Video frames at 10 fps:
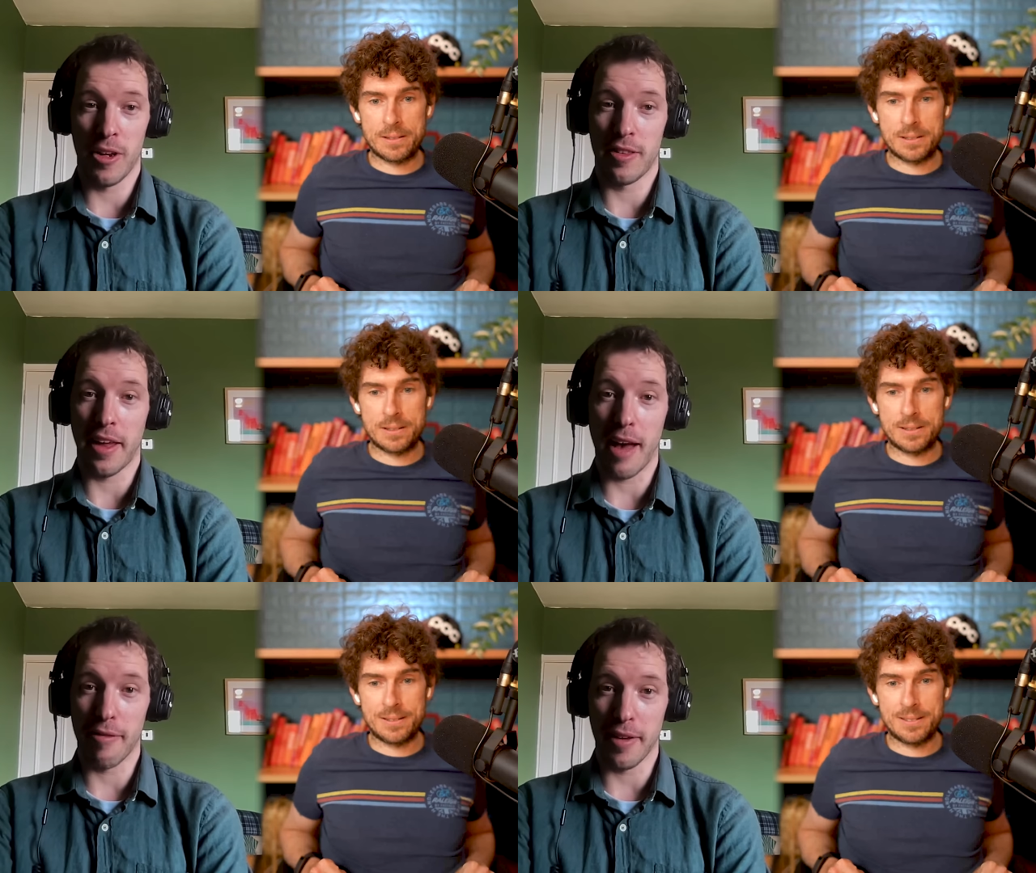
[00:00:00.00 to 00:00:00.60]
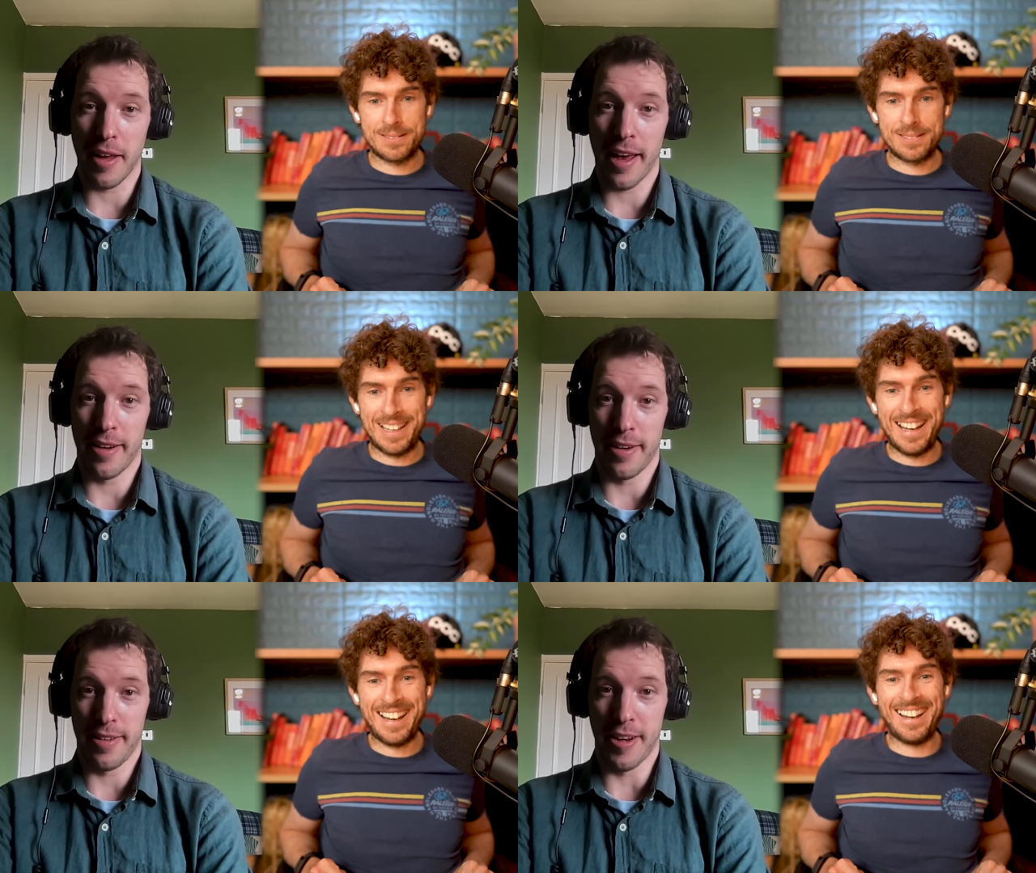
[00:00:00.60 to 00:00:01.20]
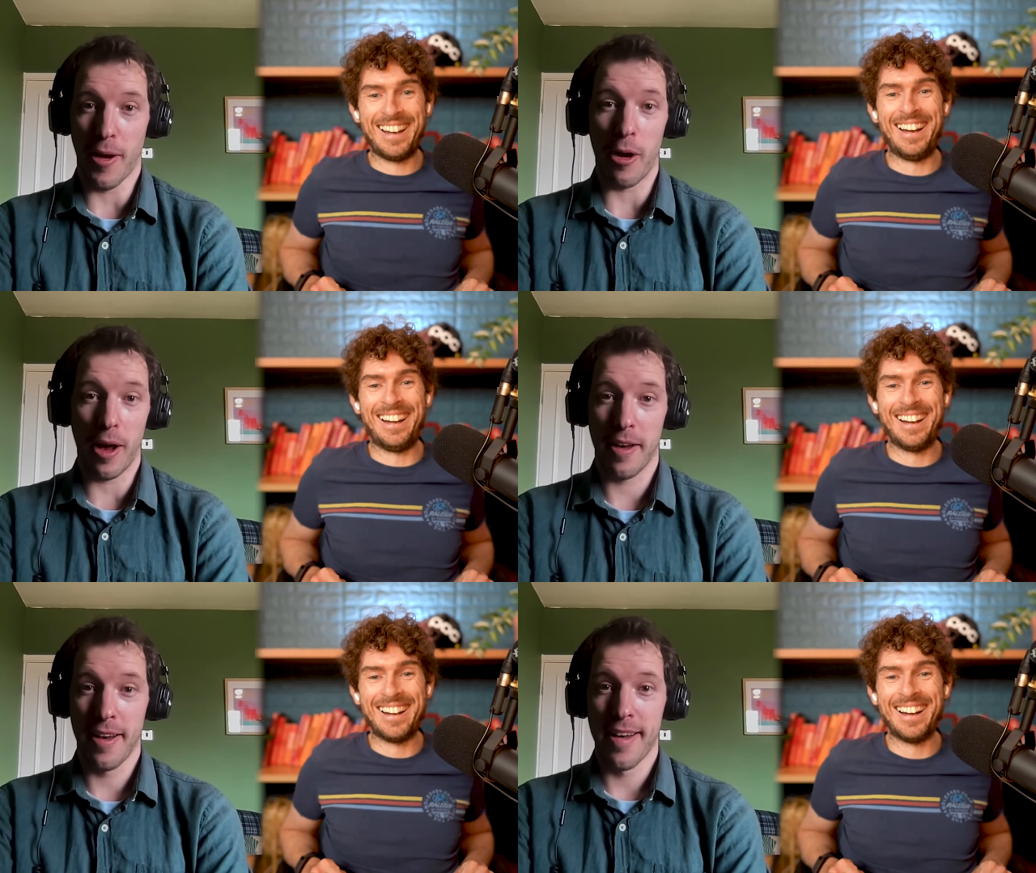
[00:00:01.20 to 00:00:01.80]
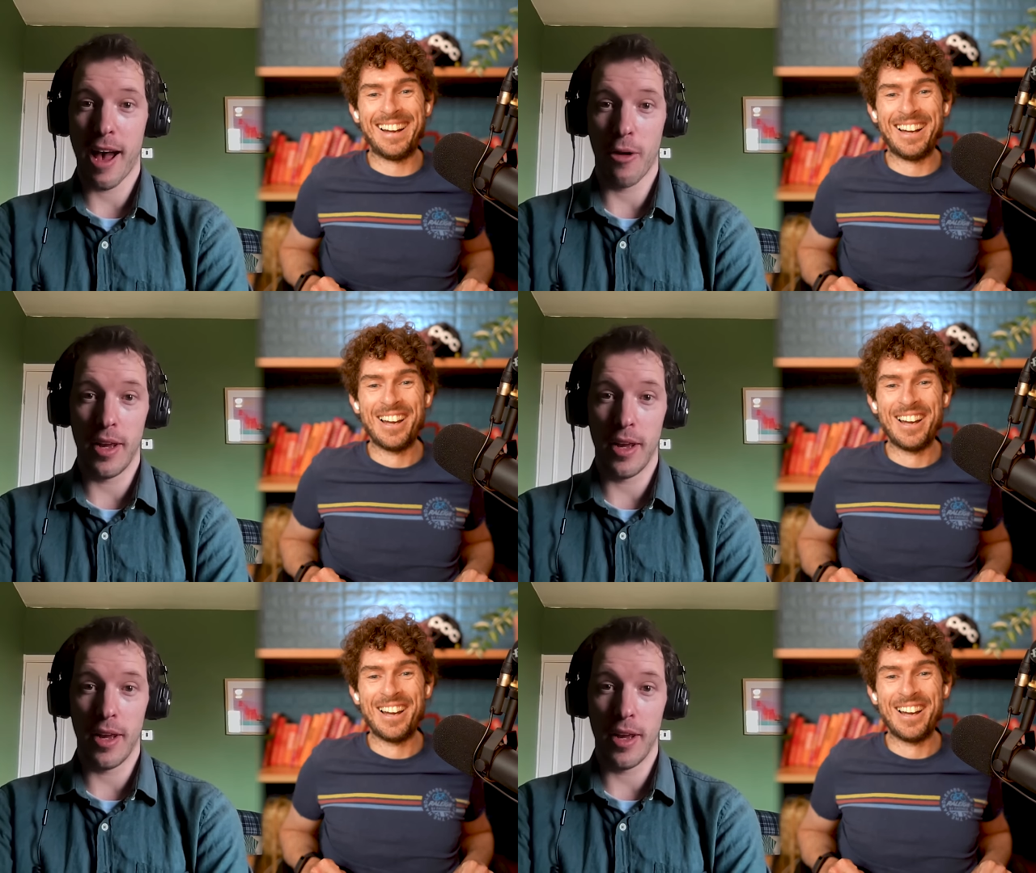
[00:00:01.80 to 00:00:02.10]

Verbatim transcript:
Speaker 1: good they have it and you know how how